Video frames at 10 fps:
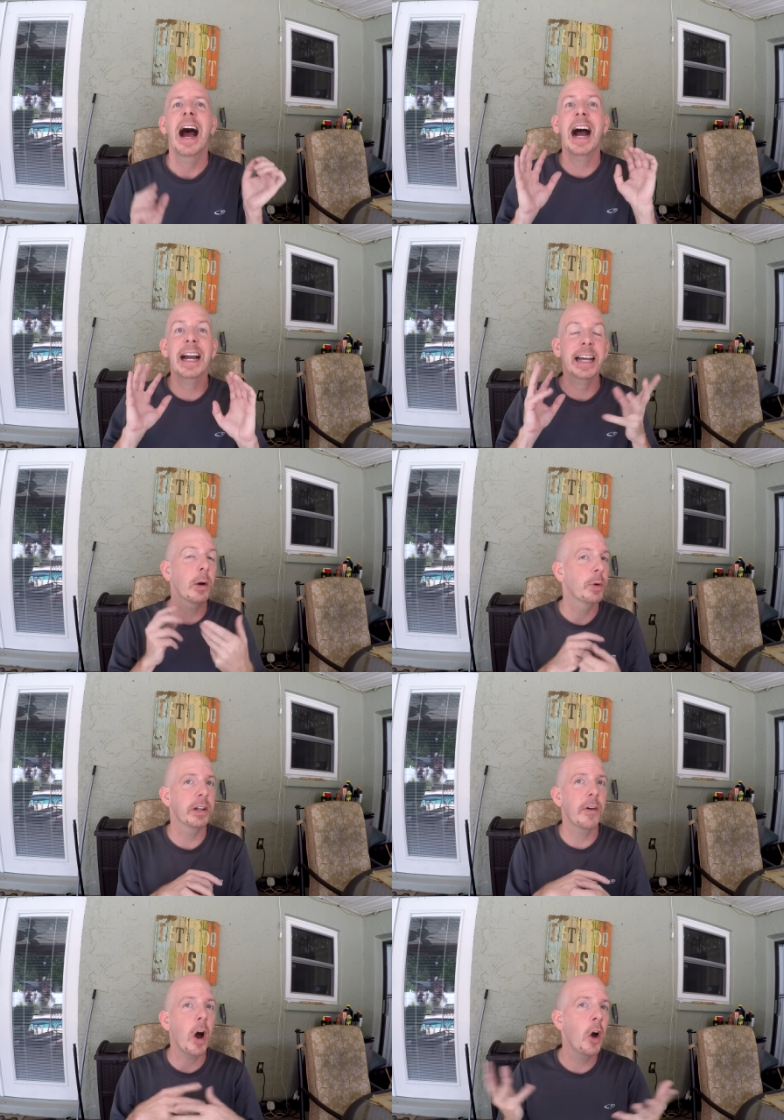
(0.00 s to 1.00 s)
I got rid
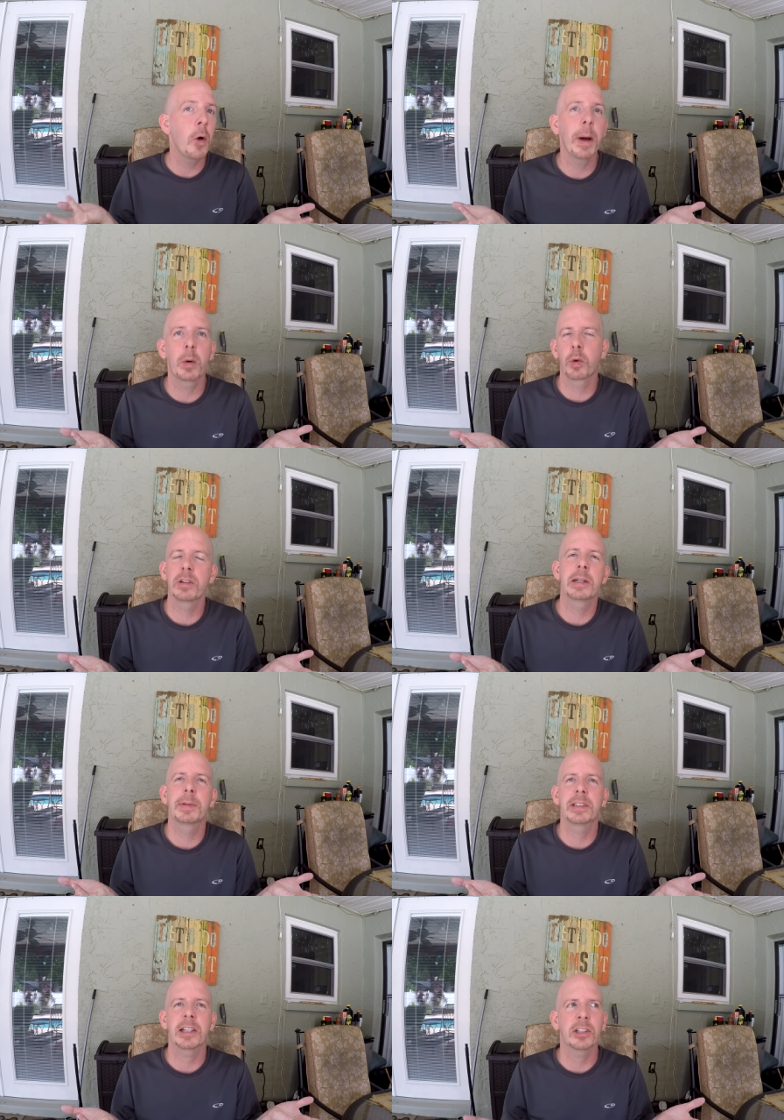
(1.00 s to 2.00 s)
of all my worldly
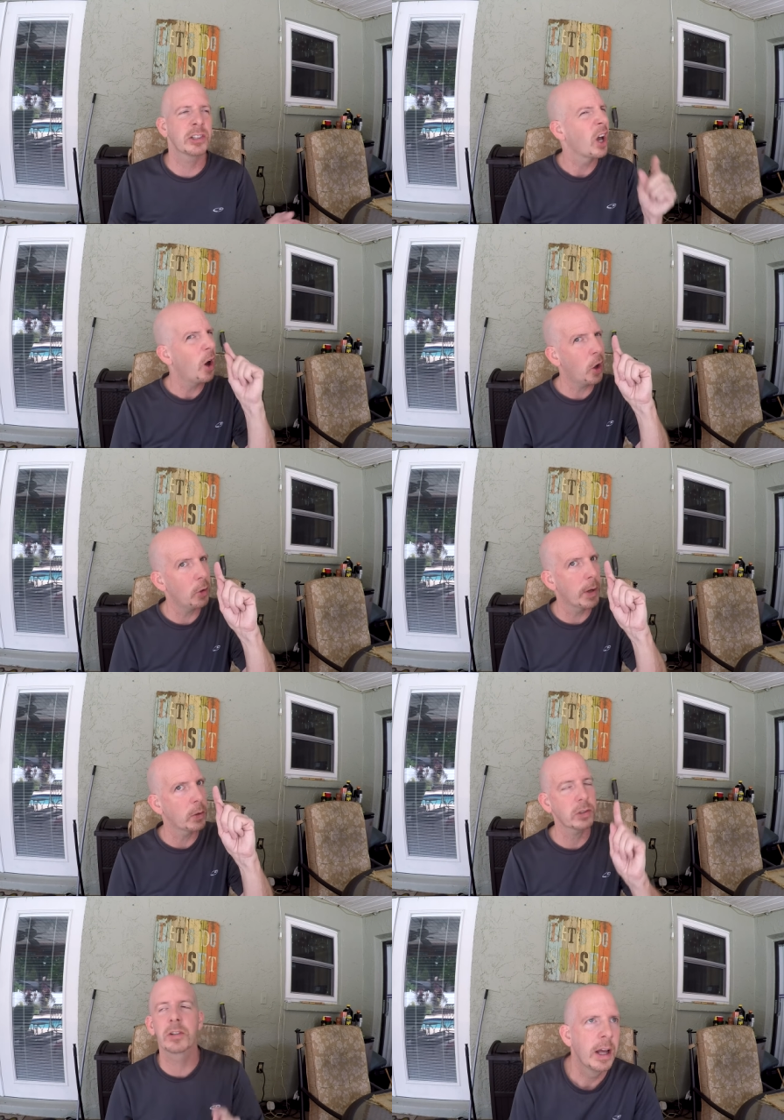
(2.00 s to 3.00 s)
possessions,
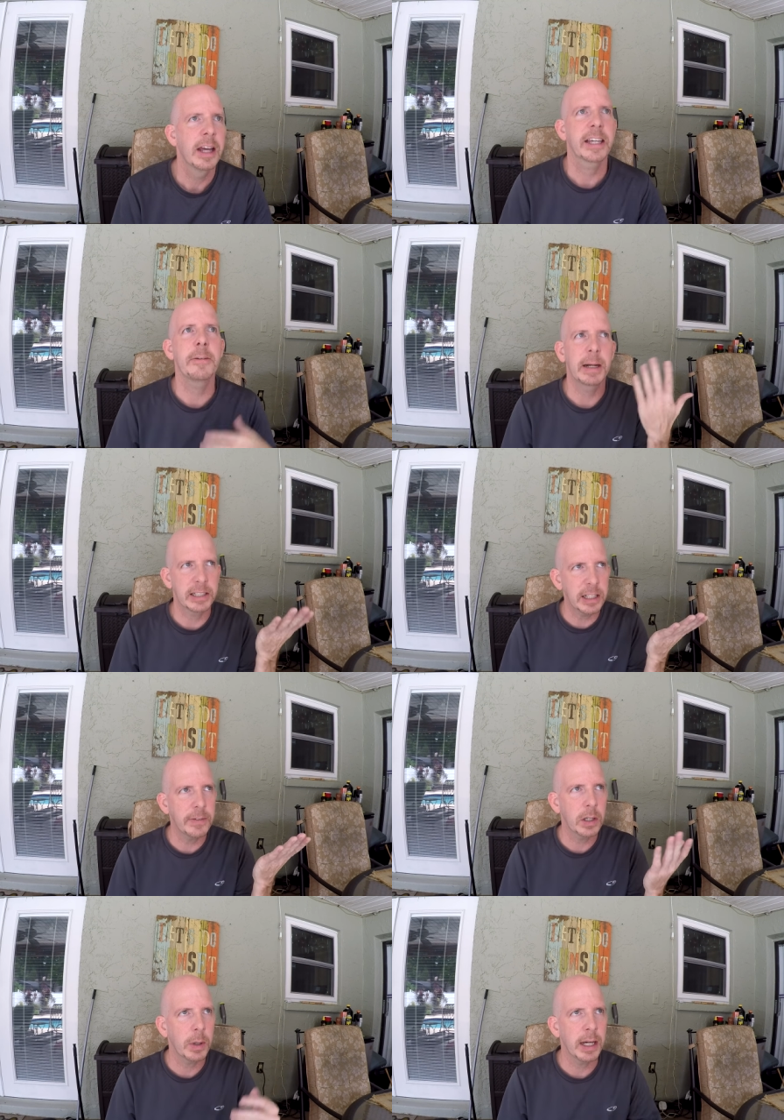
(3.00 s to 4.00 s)
almost, gave my
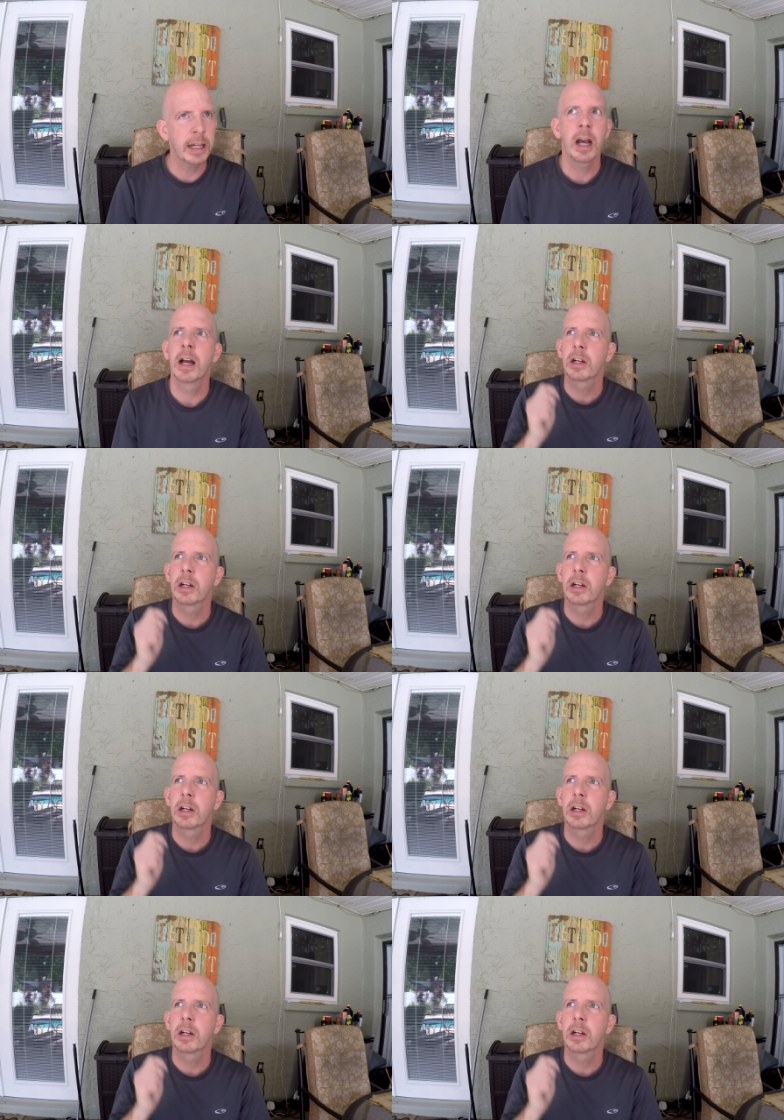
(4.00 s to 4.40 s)
TV away,